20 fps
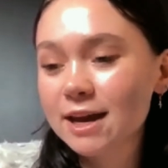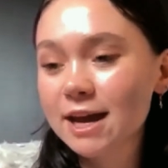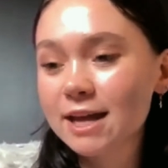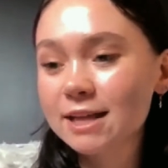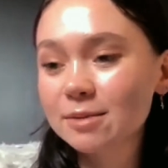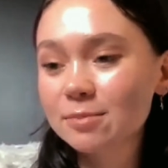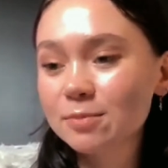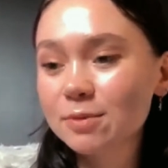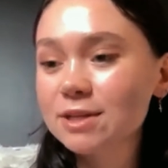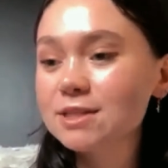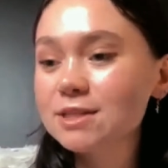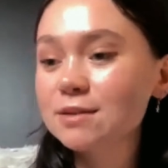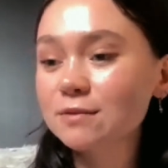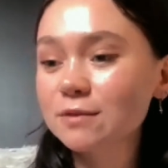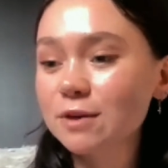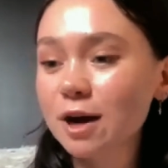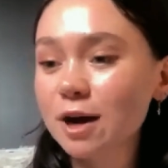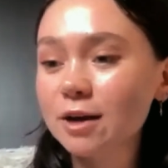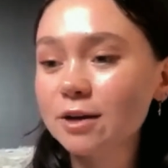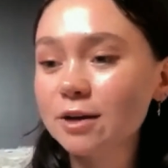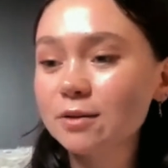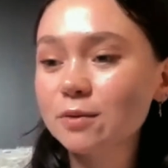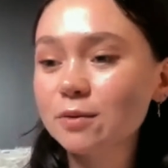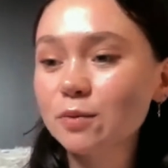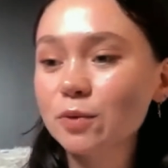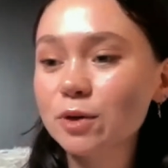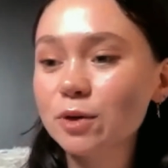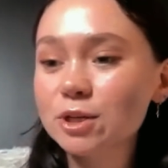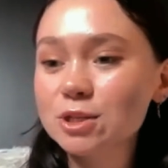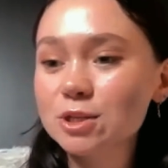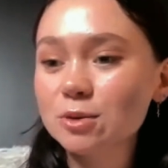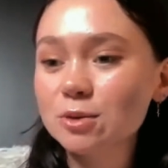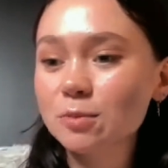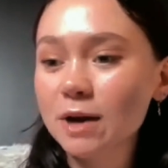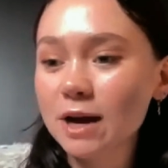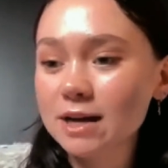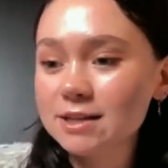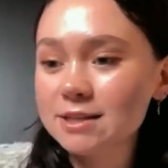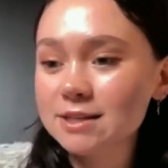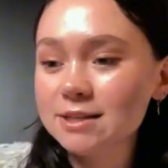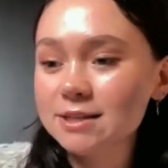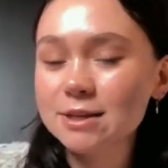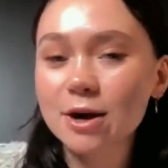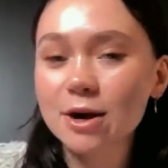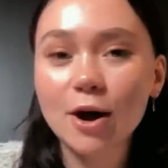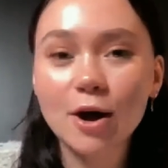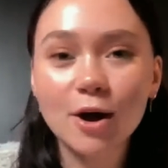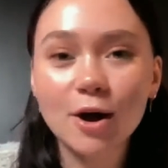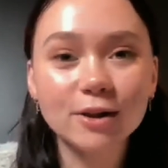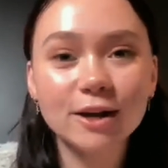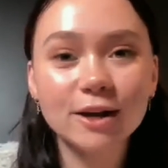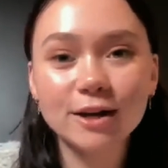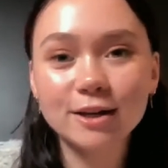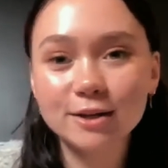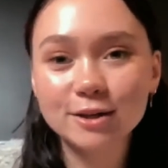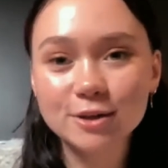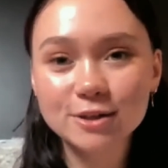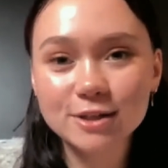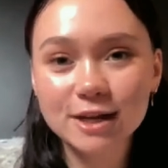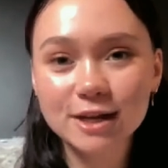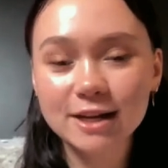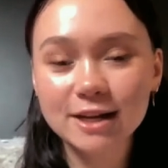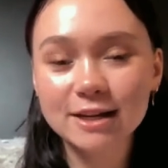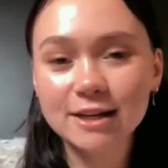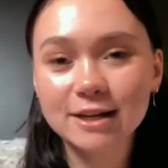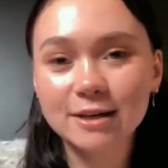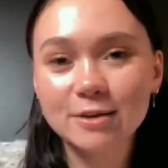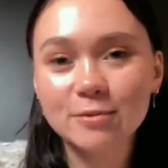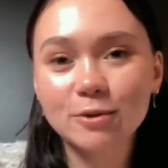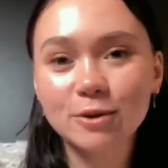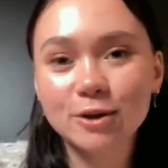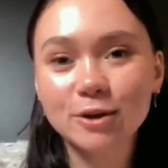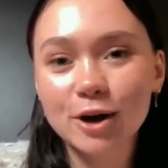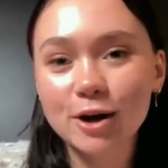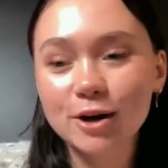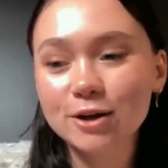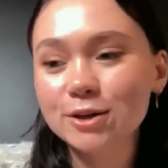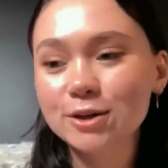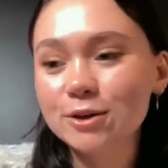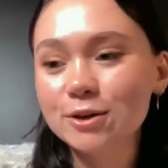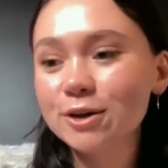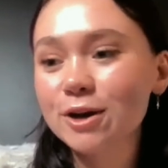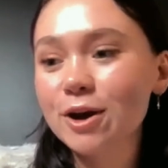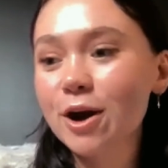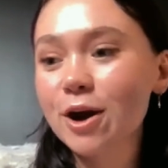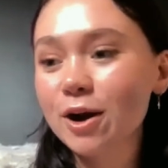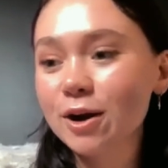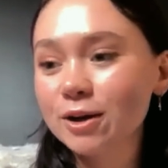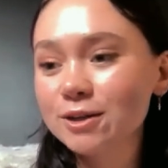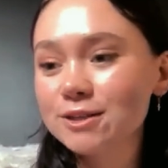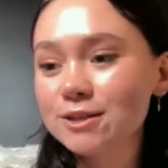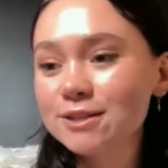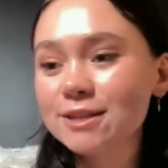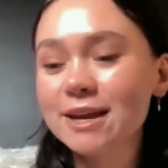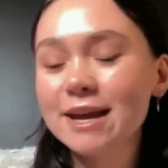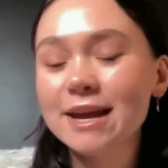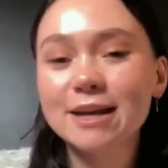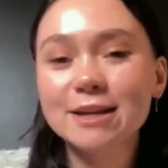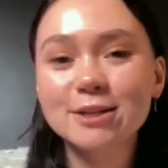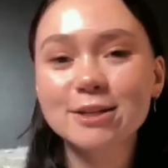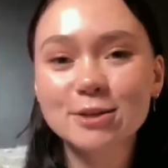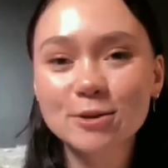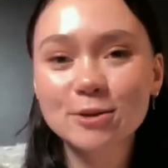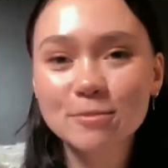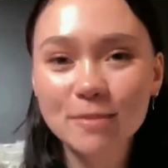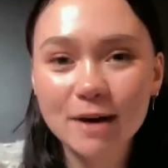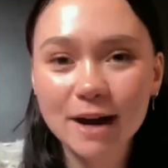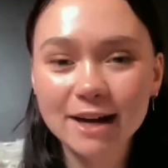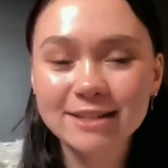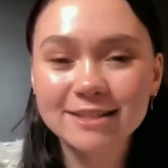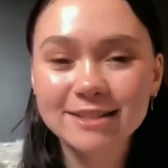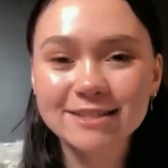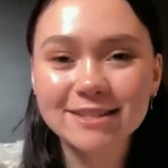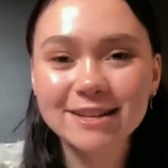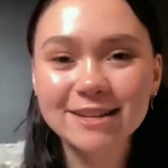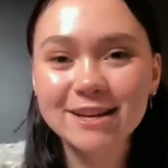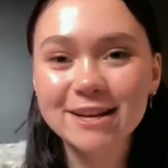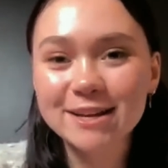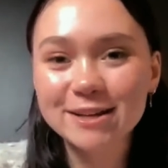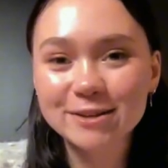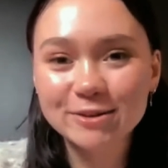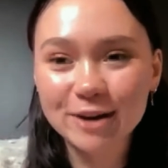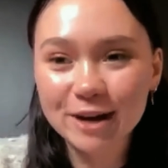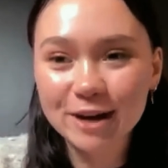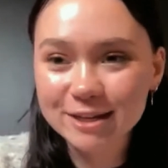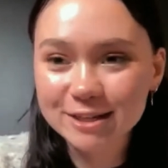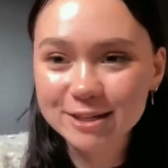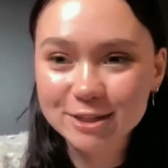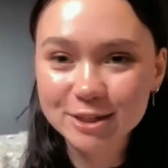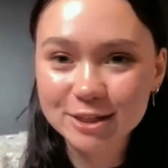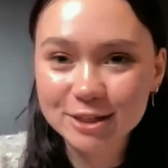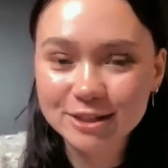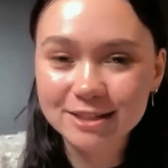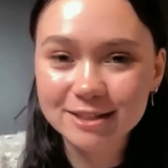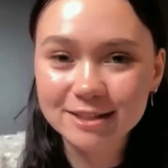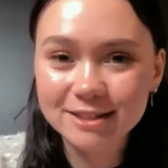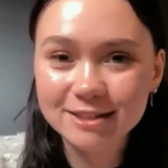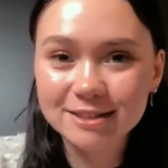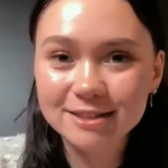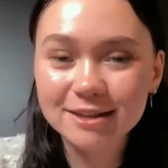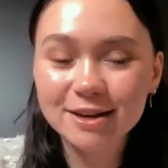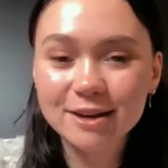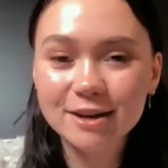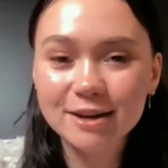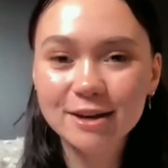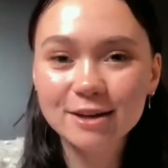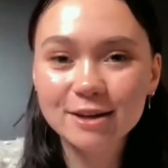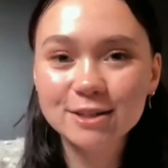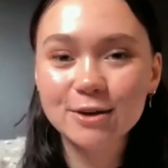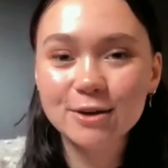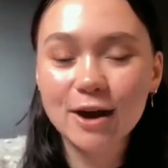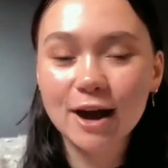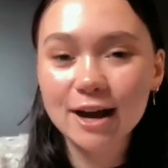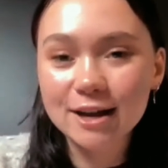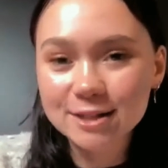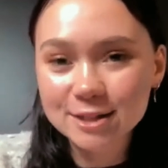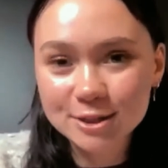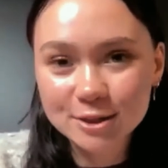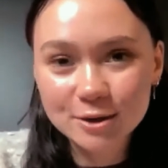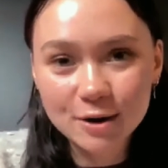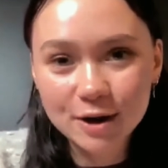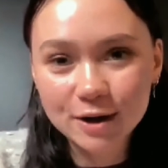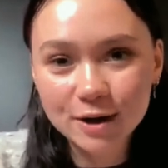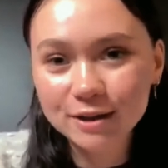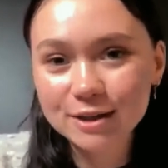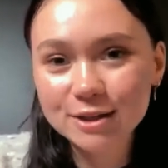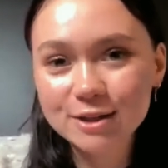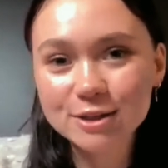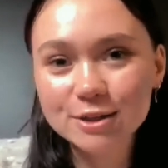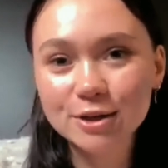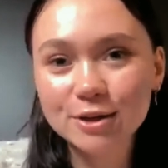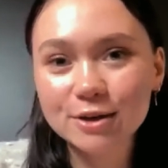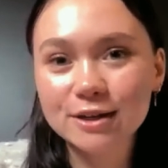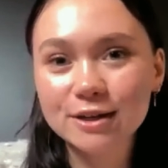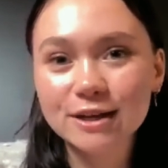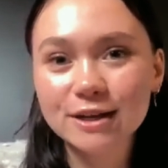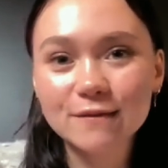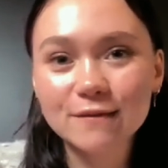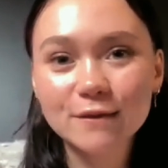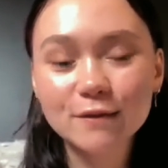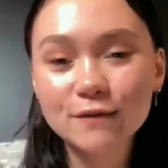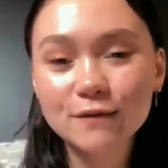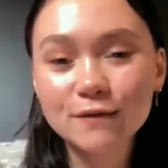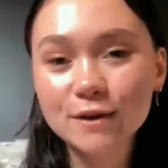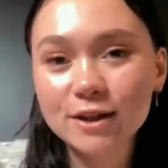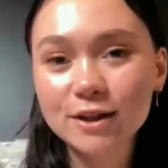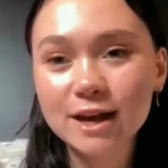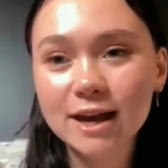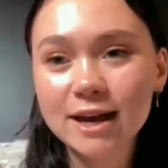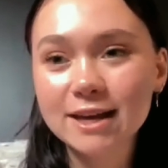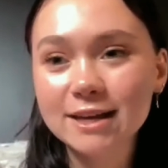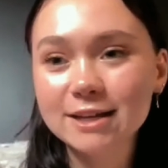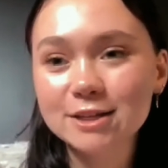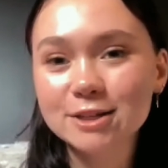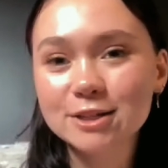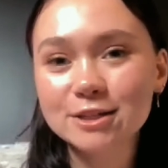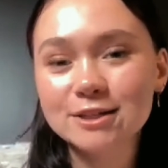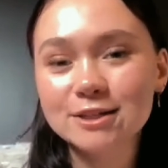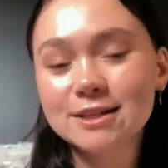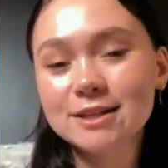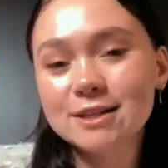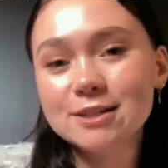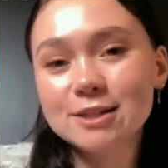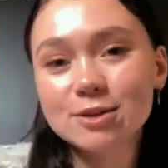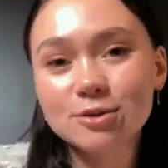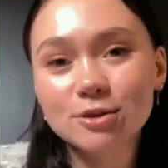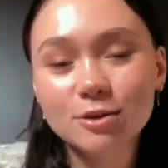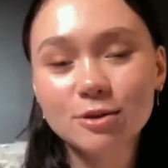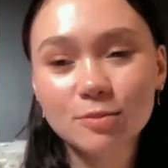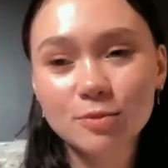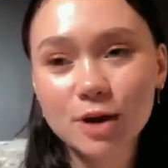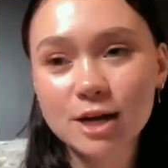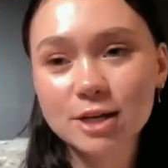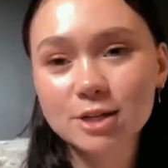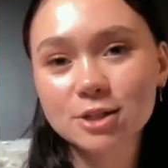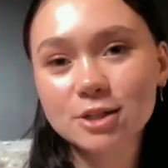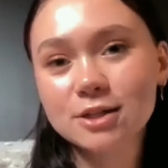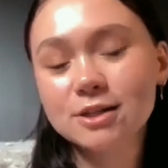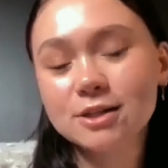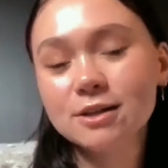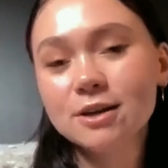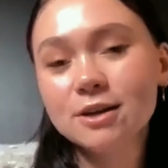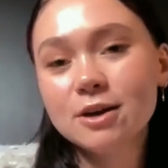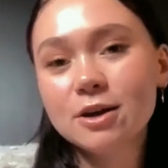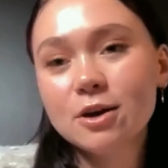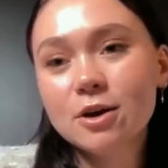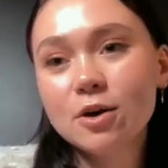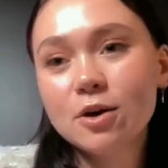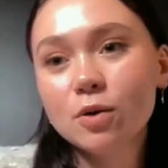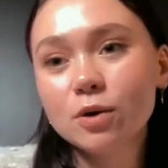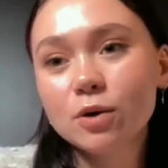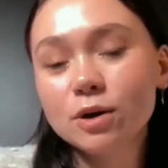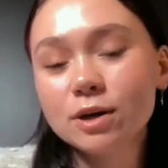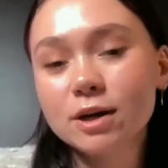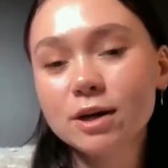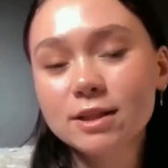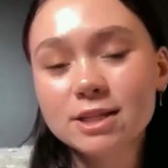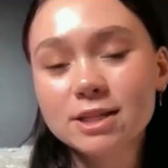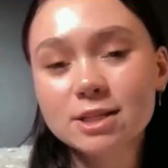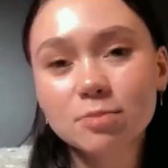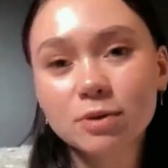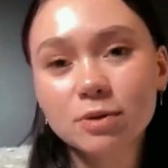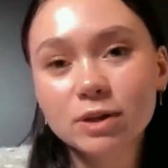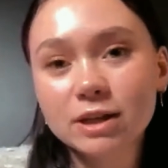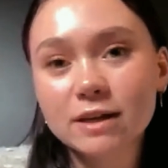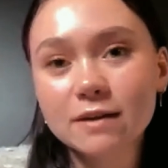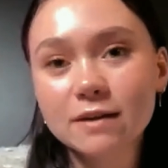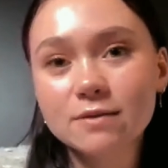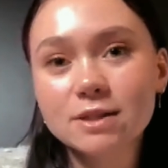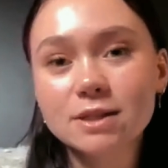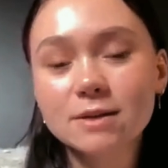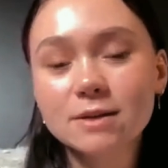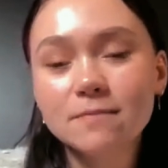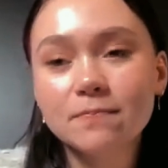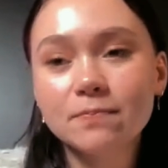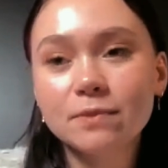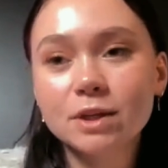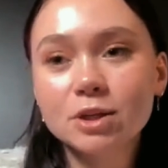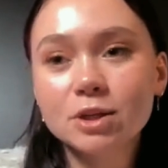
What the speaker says: And the peace of God, which surpasses all understanding, will guard your hearts and your minds in Christ Jesus. So, as you go on this journey, if you feel that anxiousness, your depression, or these beliefs,